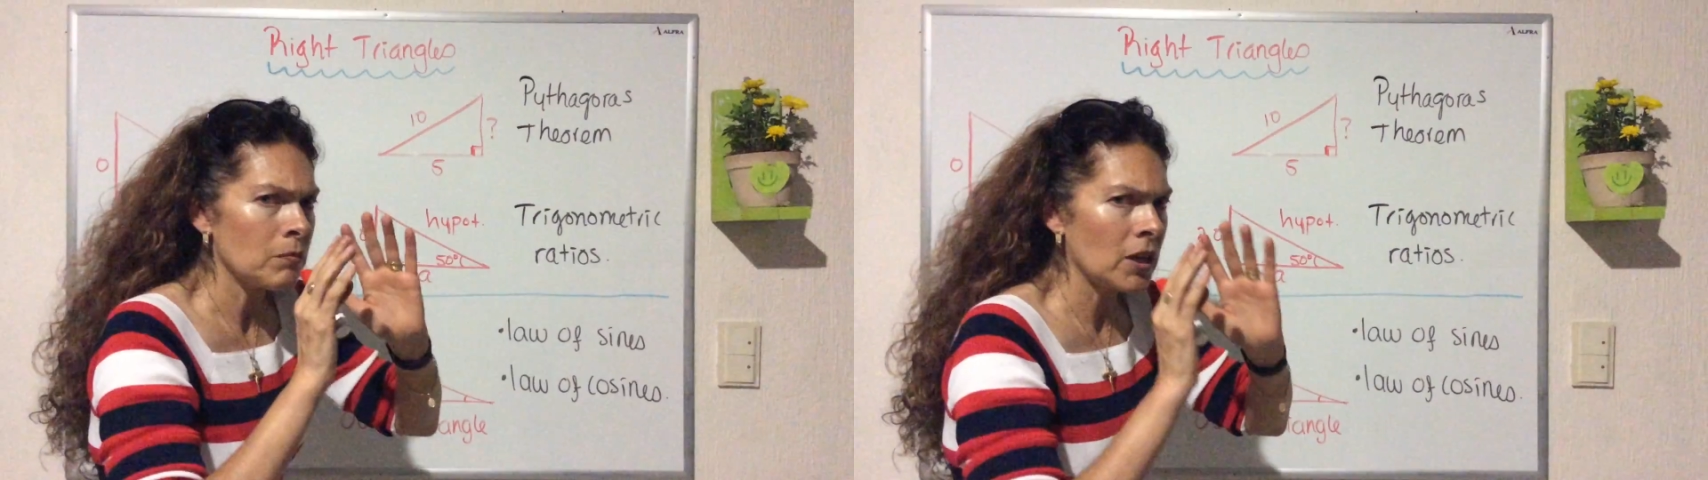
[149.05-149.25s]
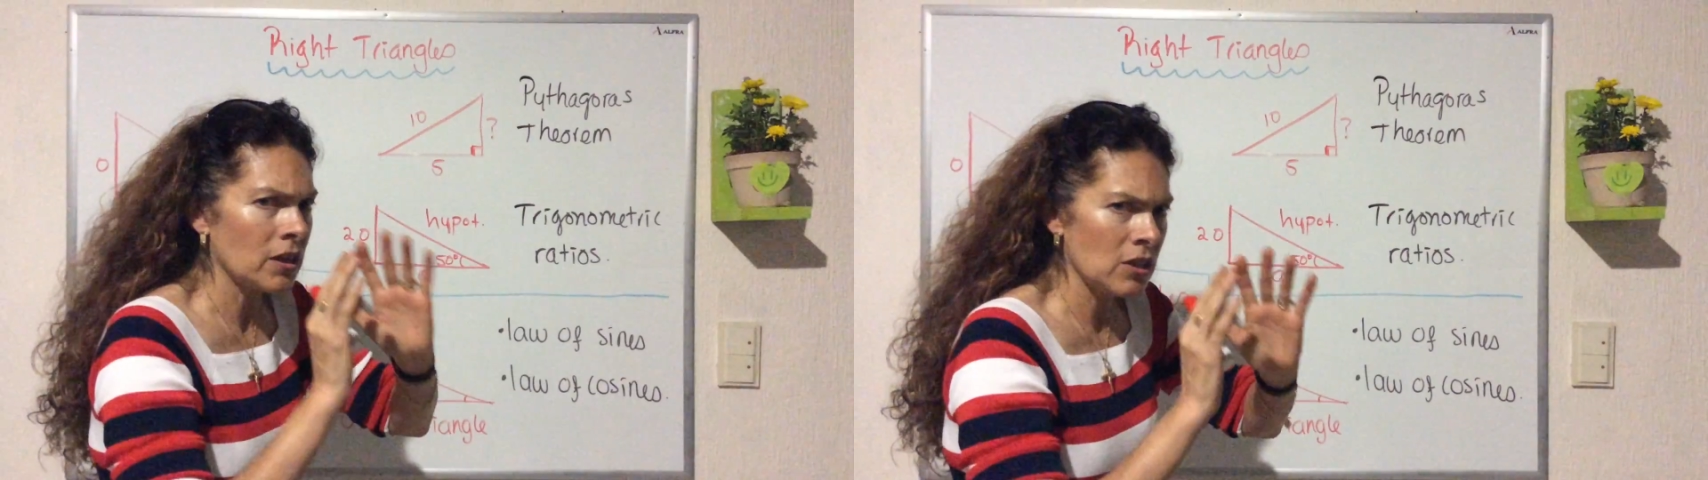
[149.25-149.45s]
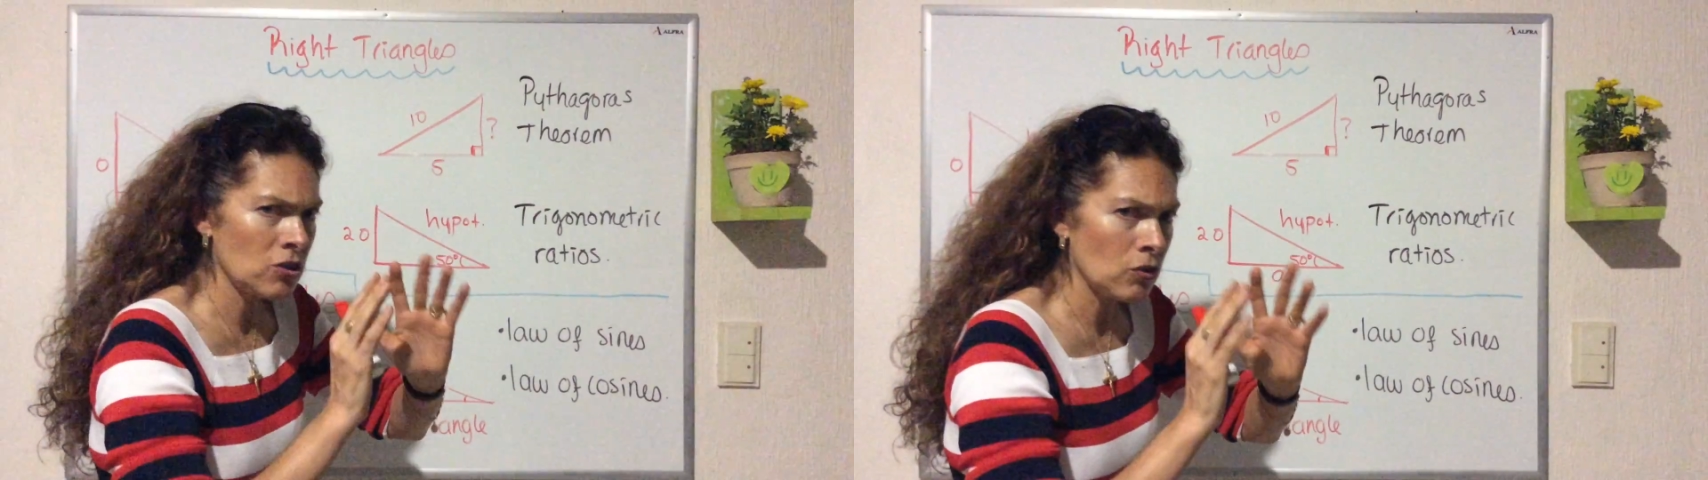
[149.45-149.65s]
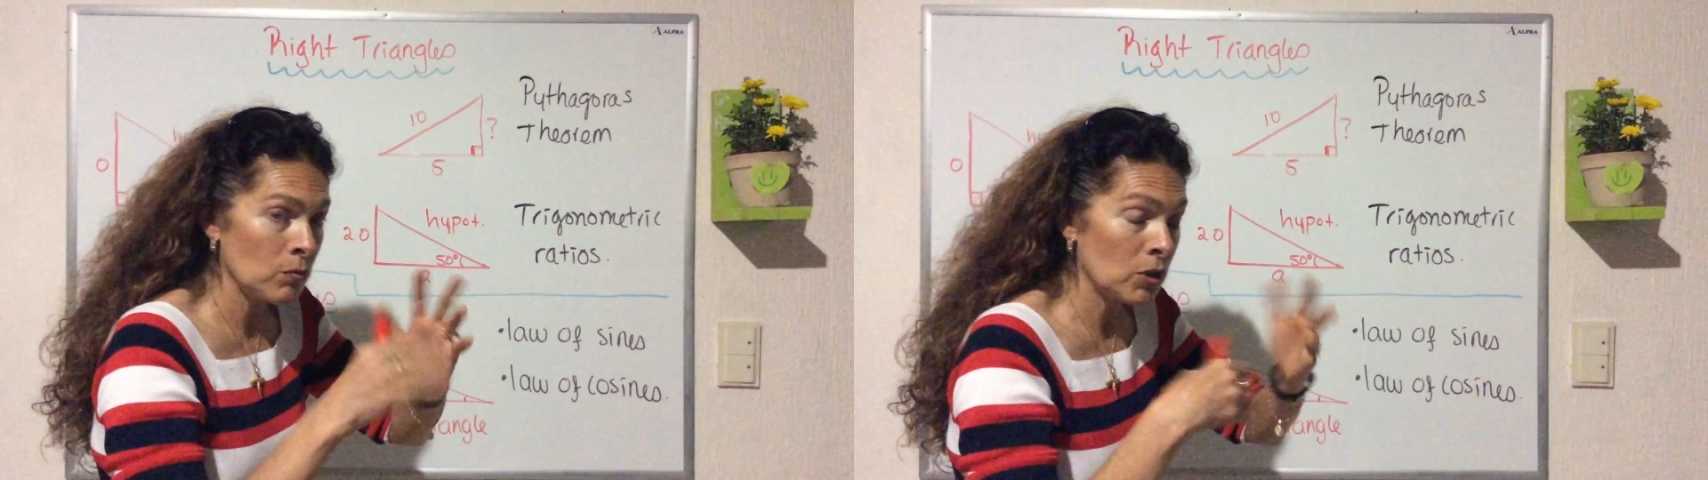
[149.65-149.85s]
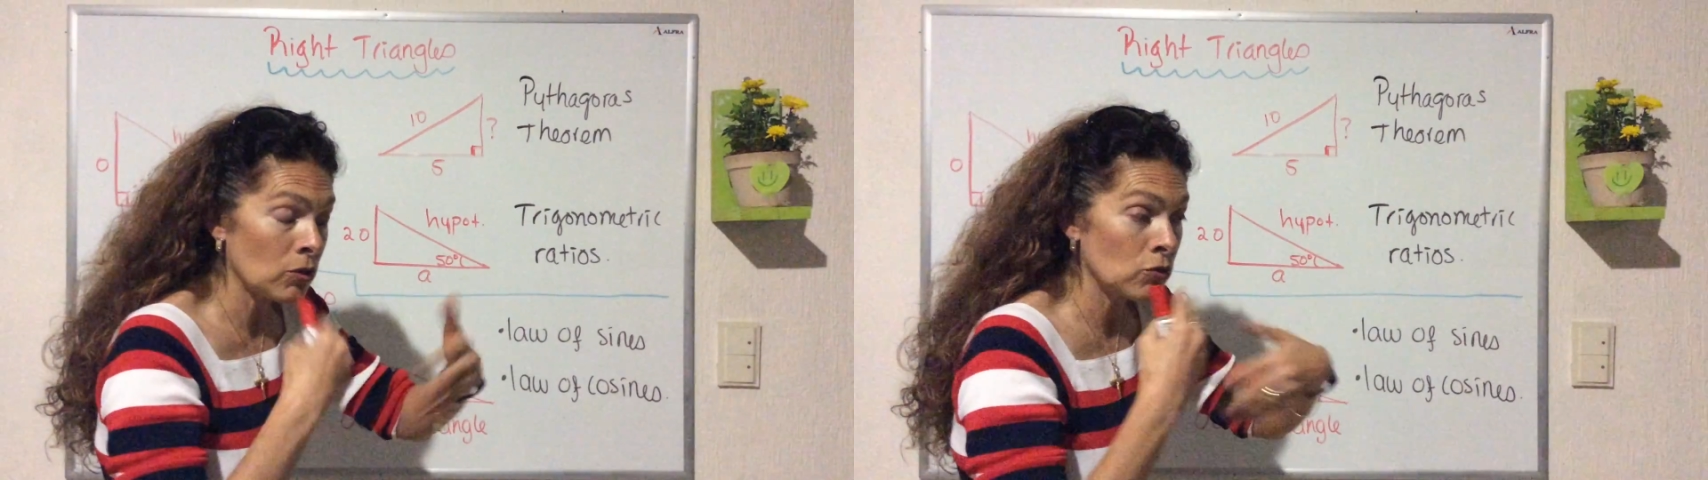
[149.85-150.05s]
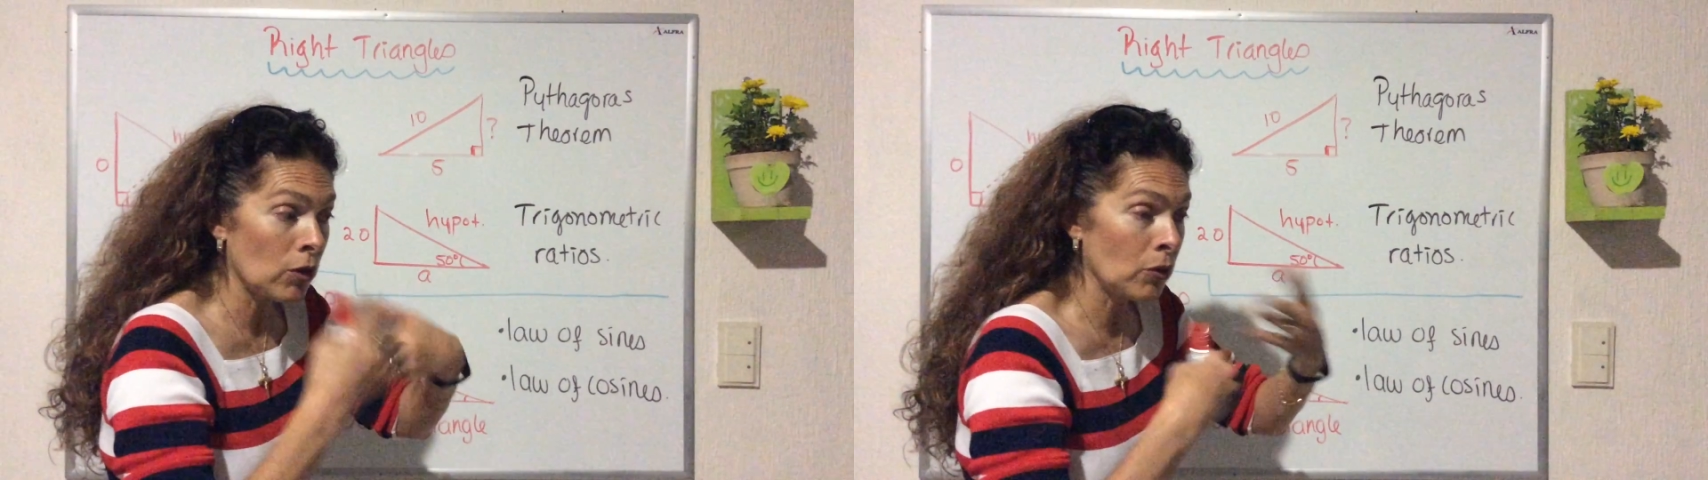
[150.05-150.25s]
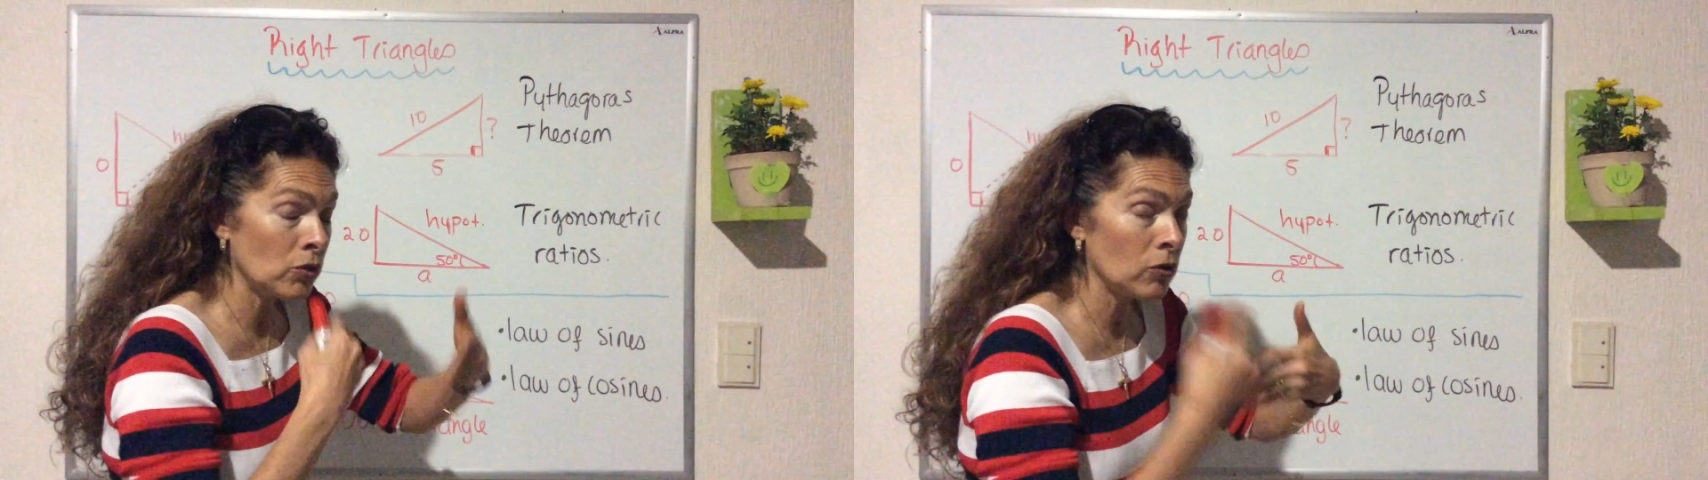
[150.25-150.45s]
pay attention because you're going